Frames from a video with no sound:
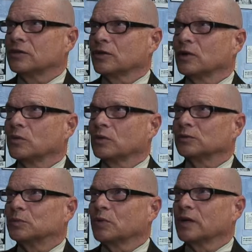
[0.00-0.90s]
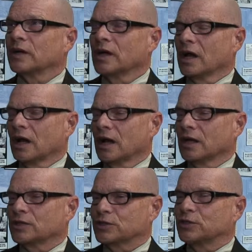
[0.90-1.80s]
during World War
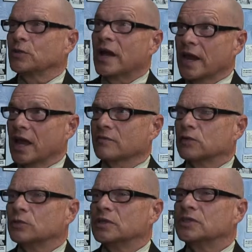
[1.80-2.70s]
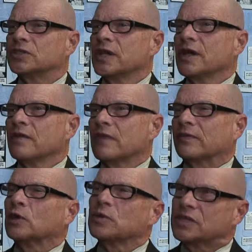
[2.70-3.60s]
II and afterwards that
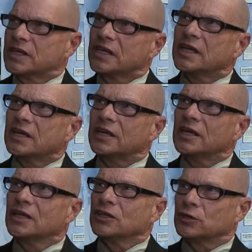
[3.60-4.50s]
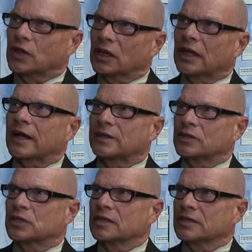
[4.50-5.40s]
there was a need to collect
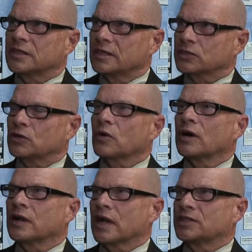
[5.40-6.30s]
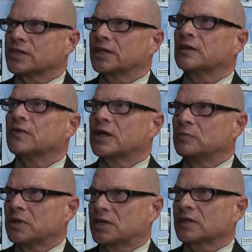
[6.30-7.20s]
this historic and significant
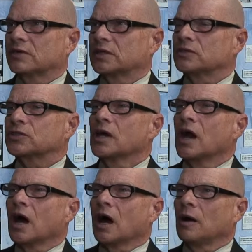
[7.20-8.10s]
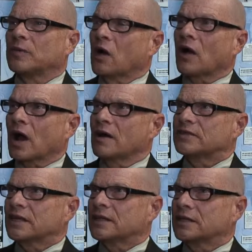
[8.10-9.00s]
materials. The archives
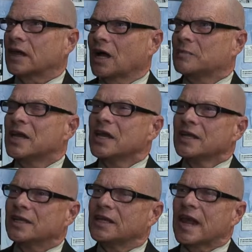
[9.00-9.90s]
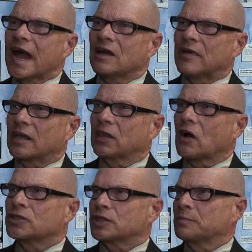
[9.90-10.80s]
at that time didn't have a
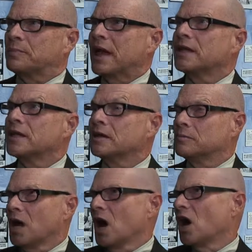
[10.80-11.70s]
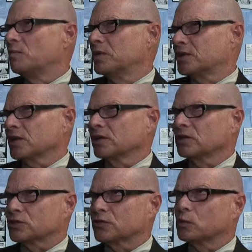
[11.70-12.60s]
large compendium of
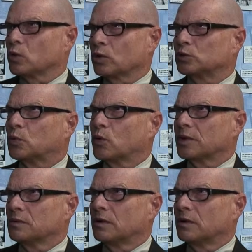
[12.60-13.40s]
materials from World War